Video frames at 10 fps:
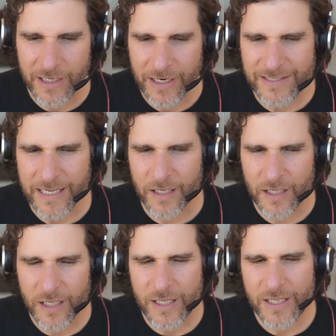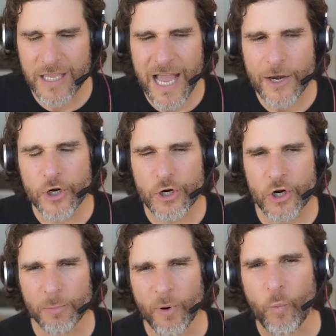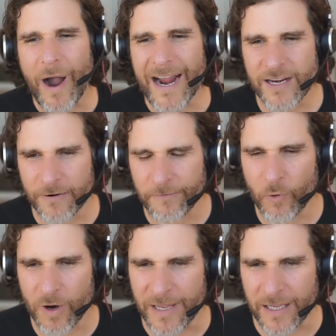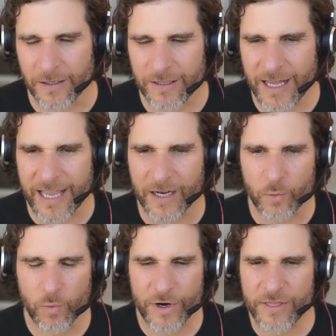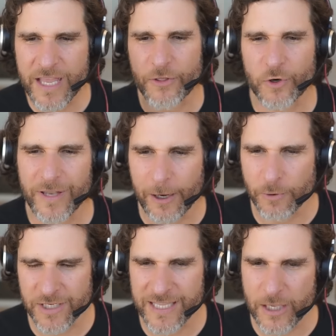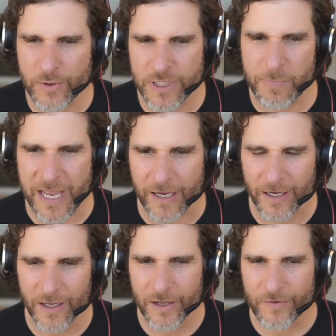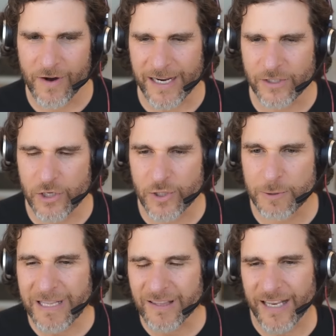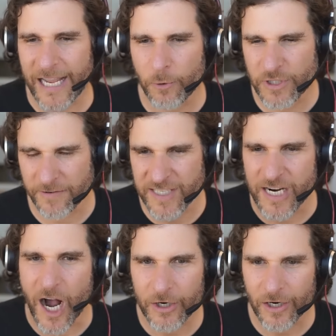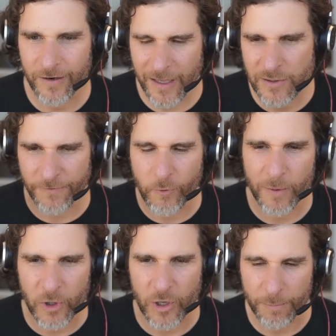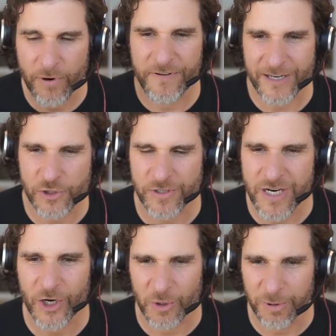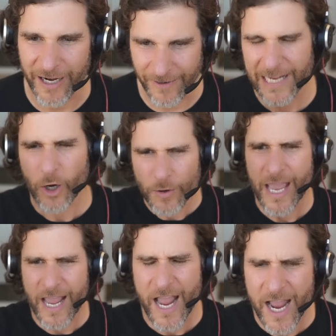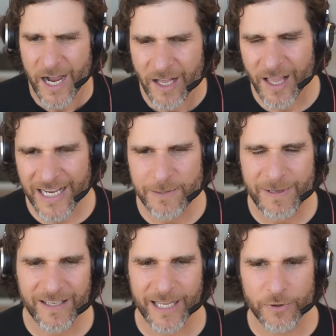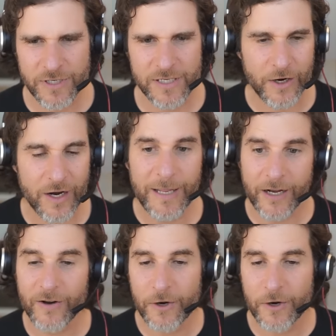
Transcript: I was like, yeah, no, no, no, but widen it for me. Like, what are the other languages that you speak? Right? Do you speak the language of soccer? He's a former professional soccer player. He's like, oh, yeah, yeah, yeah. I speak the language of soccer. I'm like, okay,